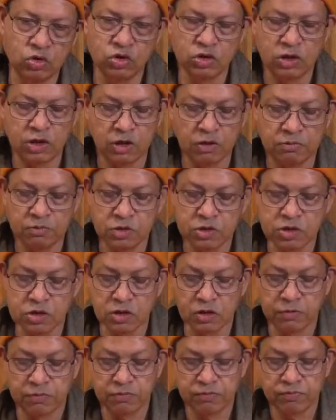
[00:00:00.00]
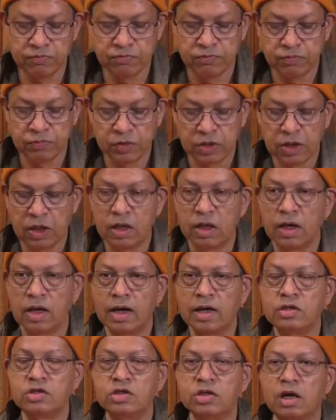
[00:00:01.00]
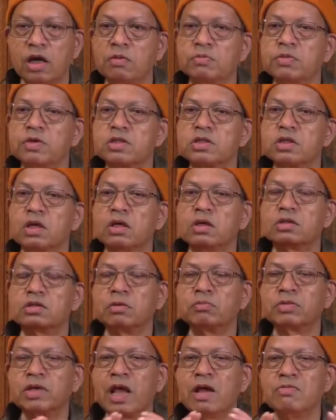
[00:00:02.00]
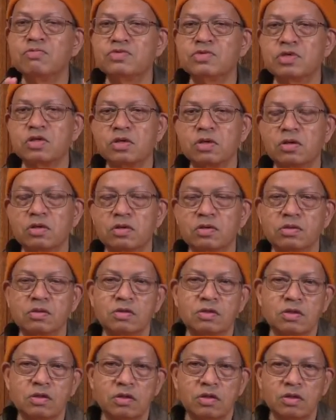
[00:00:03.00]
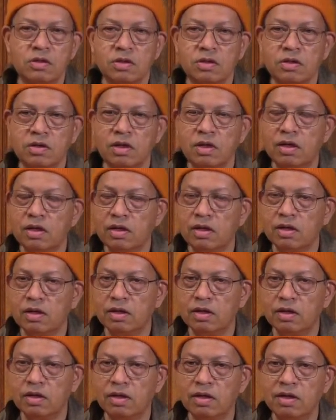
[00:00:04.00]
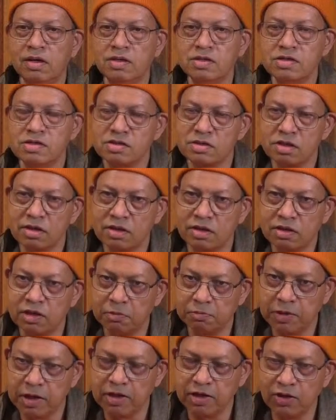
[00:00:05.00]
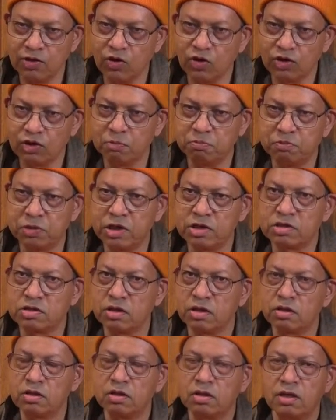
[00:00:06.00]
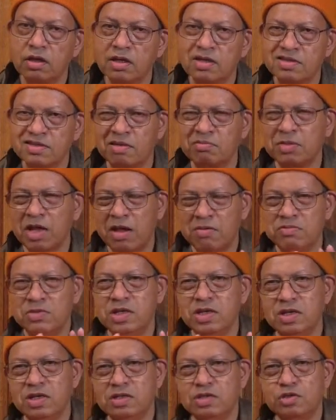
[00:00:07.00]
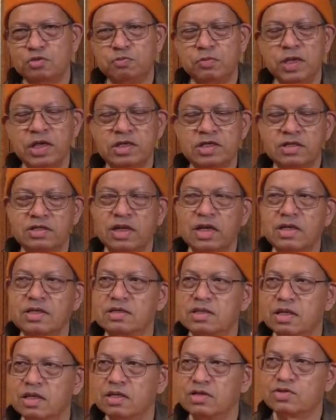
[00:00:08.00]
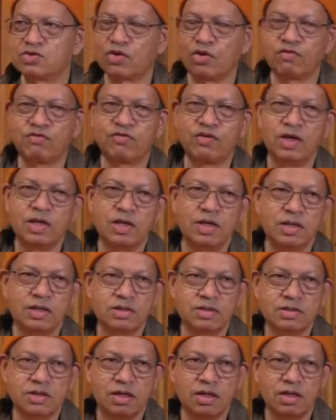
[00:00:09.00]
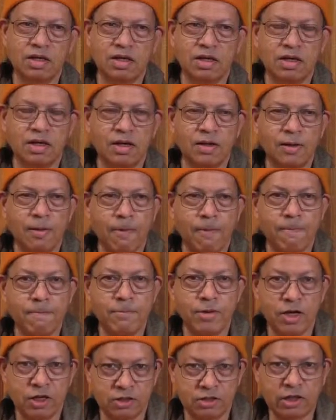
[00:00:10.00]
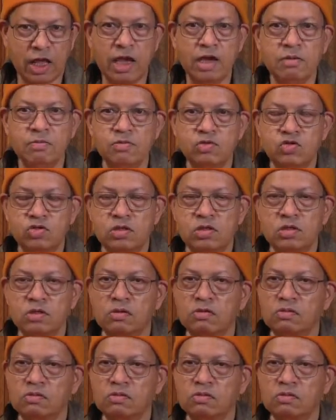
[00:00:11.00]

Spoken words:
Sri Ramakrishna. And Sri Ramakrishna sometimes, he's depending on the person. Sometimes he speaks nicely, softly, but at times